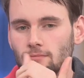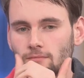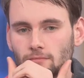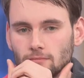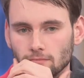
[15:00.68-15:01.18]

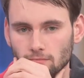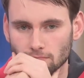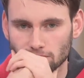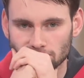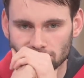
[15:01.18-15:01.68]
Jolene de
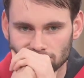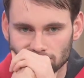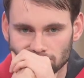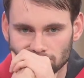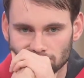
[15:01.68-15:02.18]

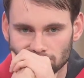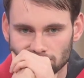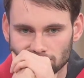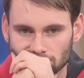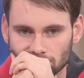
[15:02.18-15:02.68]
Carvalho,
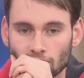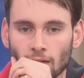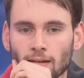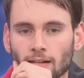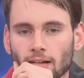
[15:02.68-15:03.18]

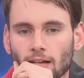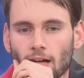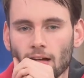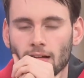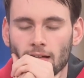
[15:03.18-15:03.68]
Warren
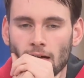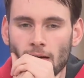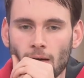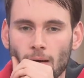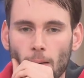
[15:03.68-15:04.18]
Buffett,
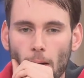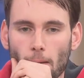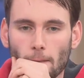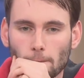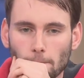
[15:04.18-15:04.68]

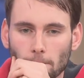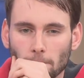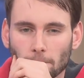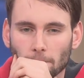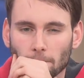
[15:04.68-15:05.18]

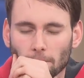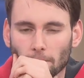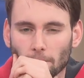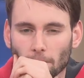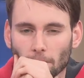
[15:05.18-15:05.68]
Larry
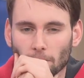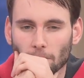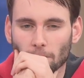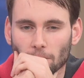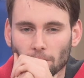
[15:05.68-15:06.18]
Page,
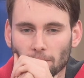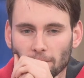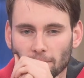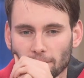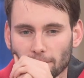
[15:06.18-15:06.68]

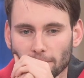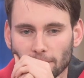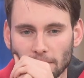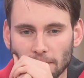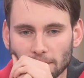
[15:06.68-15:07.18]
Bernard
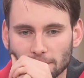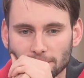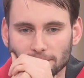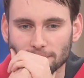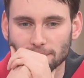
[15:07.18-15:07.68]
Arnault,
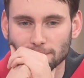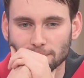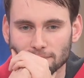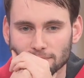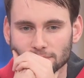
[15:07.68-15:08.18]

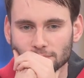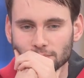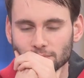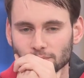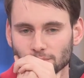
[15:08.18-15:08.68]
Elon Musk,
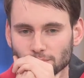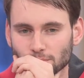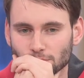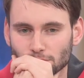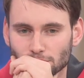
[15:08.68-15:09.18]

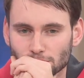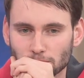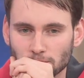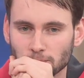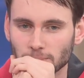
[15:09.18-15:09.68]
Mark
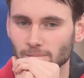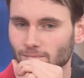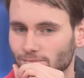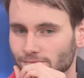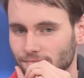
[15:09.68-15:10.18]
Zuckerberg,
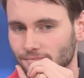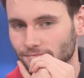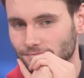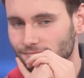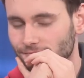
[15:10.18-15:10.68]

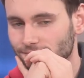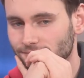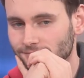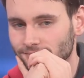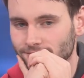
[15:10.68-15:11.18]
Bill
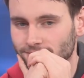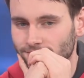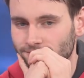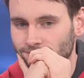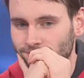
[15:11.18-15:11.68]
Gates,
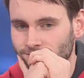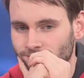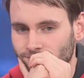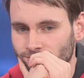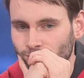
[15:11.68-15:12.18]
and
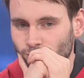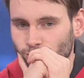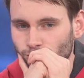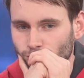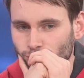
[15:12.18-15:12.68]
Jeff Bezos.